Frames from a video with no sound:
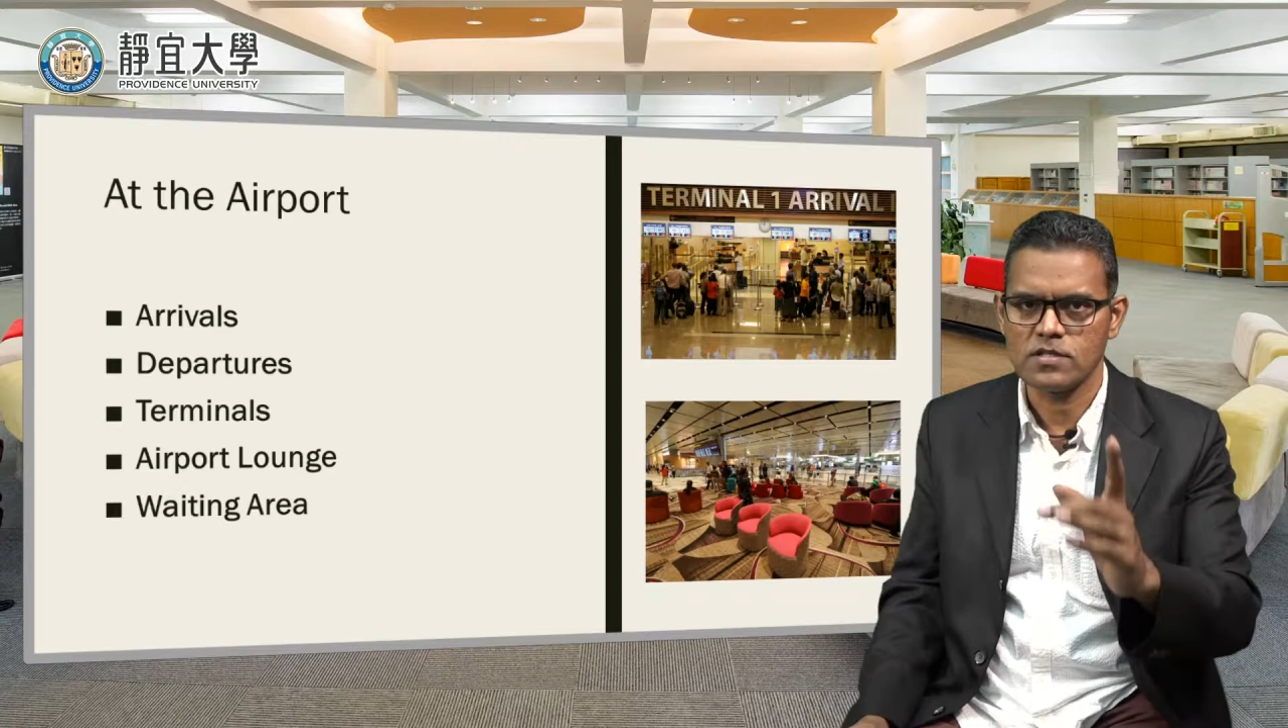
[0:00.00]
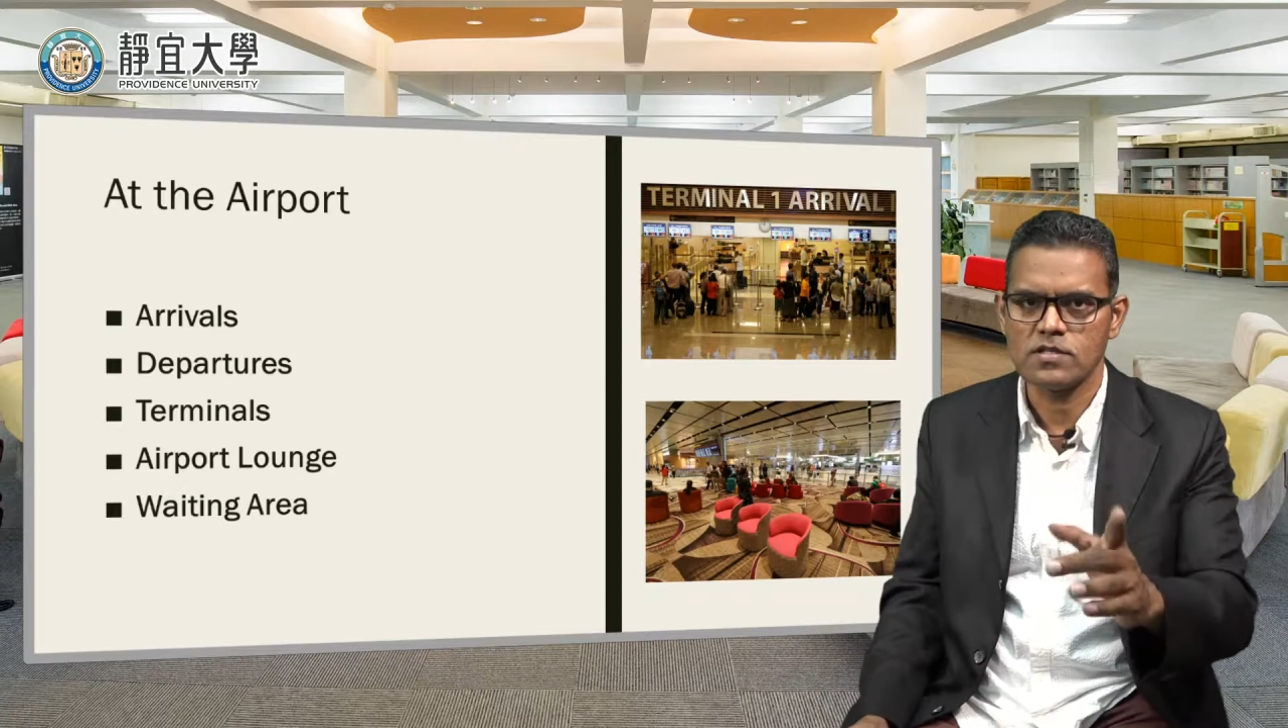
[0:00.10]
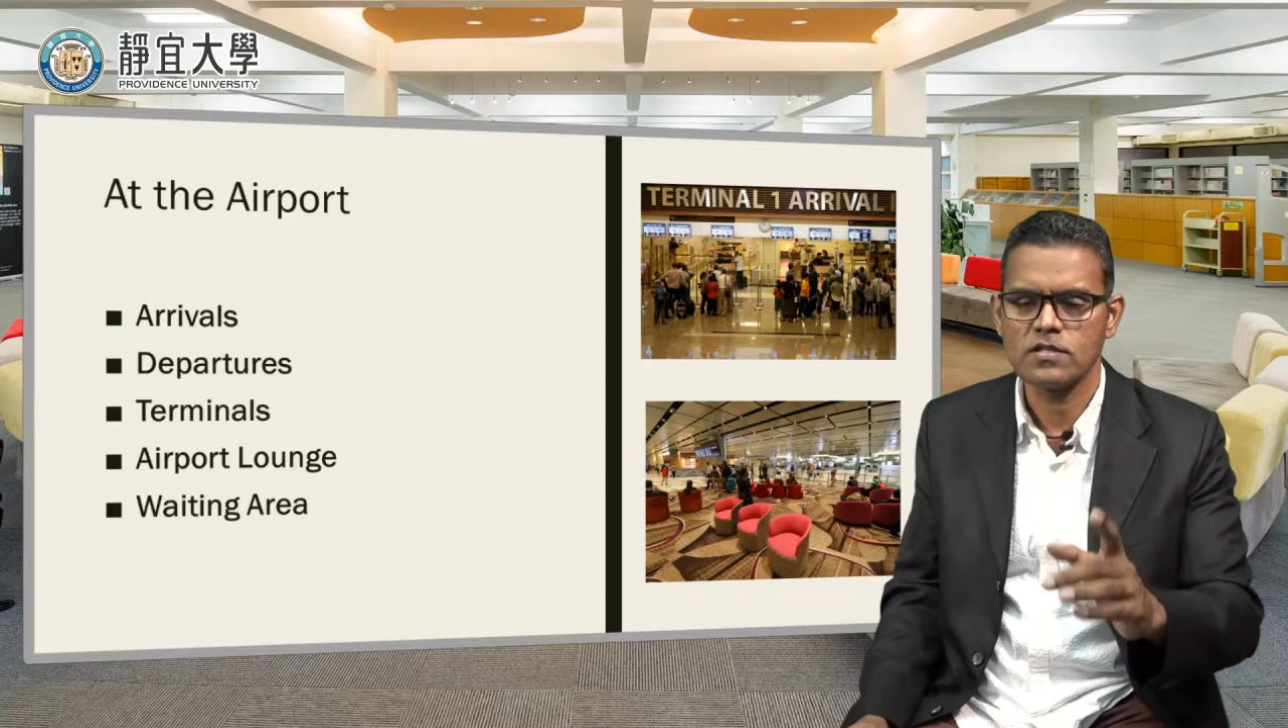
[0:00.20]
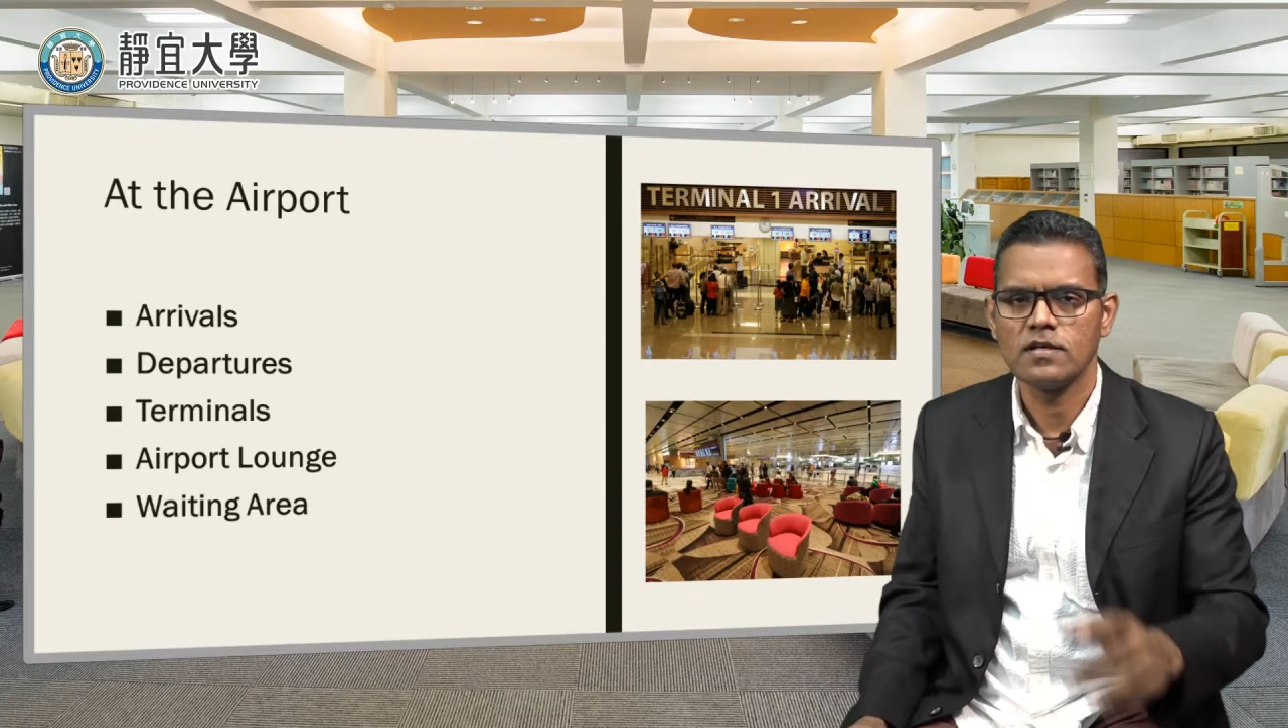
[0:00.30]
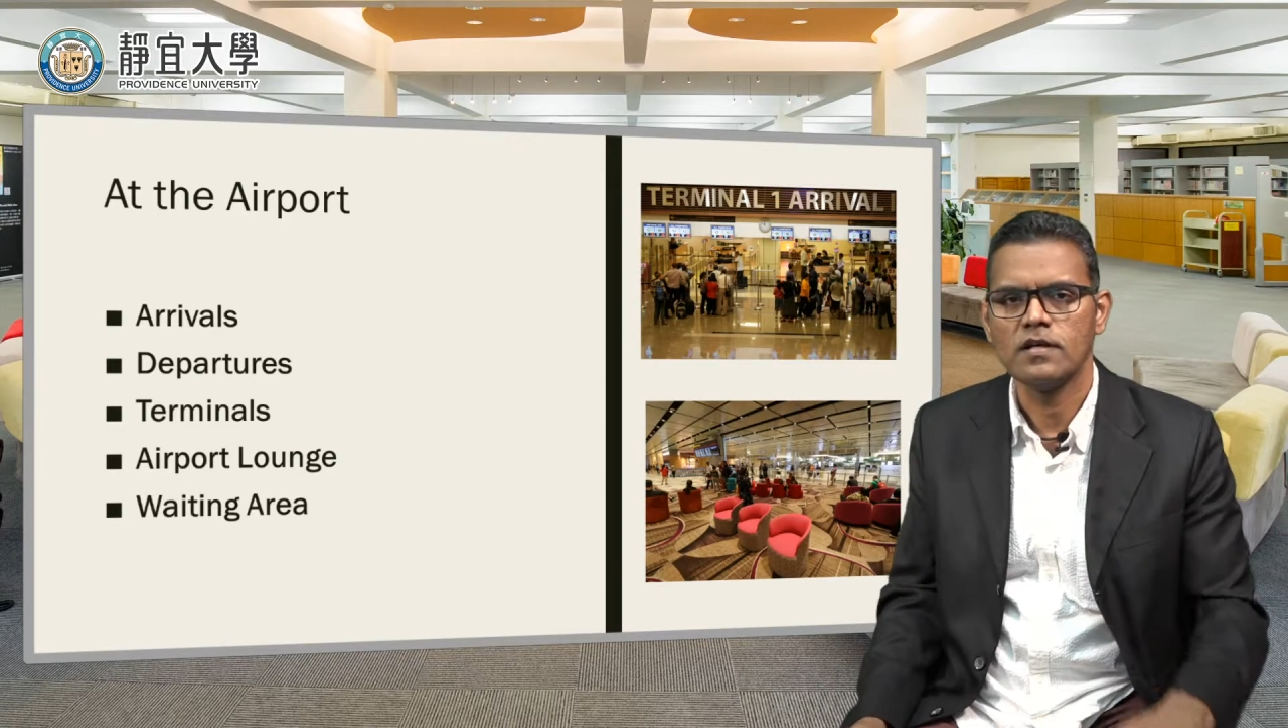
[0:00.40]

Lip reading: is